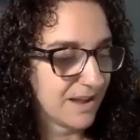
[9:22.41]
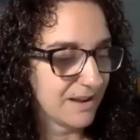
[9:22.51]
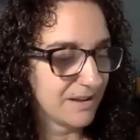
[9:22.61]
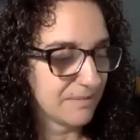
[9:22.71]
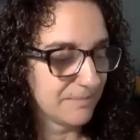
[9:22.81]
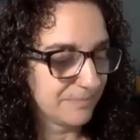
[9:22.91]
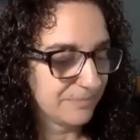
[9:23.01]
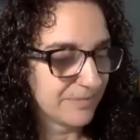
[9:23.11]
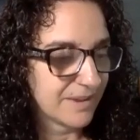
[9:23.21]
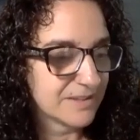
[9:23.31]
Um,
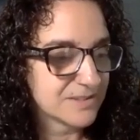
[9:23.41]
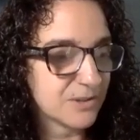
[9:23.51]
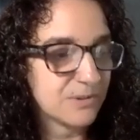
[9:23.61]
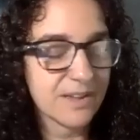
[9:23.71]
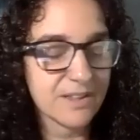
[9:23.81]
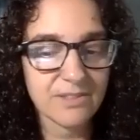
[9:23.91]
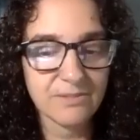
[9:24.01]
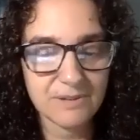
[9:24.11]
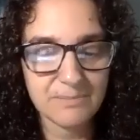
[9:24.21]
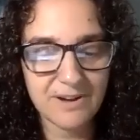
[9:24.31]
so you get the
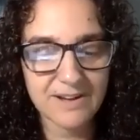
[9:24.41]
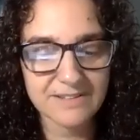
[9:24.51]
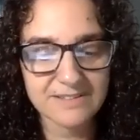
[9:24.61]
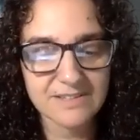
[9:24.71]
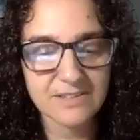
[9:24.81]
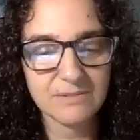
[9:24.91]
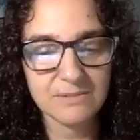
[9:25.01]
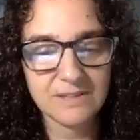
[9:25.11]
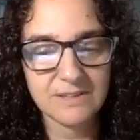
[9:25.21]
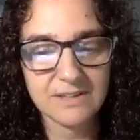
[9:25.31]
three boxes and you
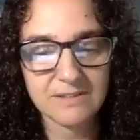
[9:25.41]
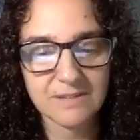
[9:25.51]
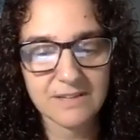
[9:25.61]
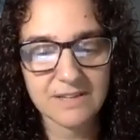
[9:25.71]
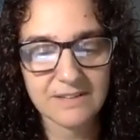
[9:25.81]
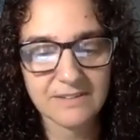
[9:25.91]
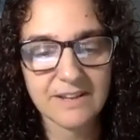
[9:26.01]
read the ingredients,